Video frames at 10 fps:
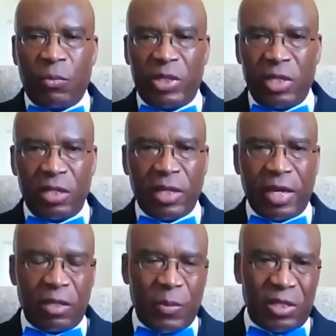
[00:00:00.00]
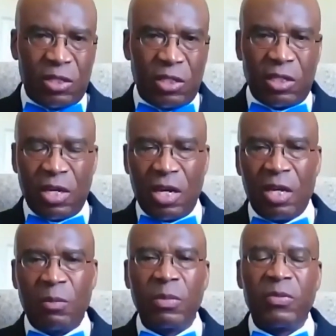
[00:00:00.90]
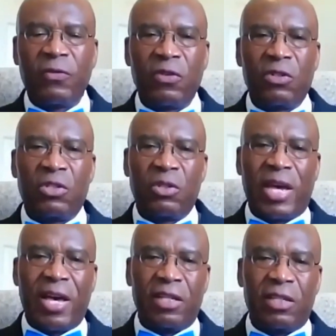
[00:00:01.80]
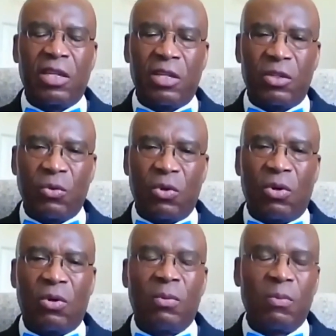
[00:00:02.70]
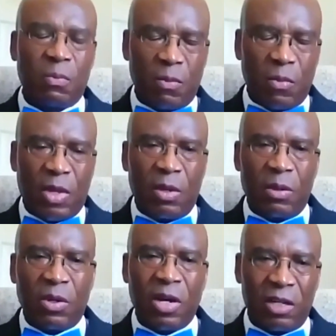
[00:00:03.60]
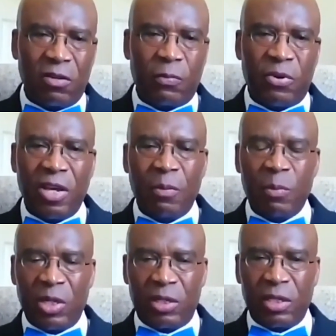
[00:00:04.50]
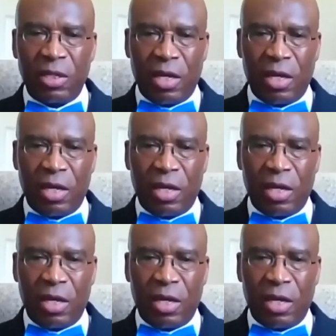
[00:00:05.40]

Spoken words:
We didn't get the message in time to add it into our garden of prayer, but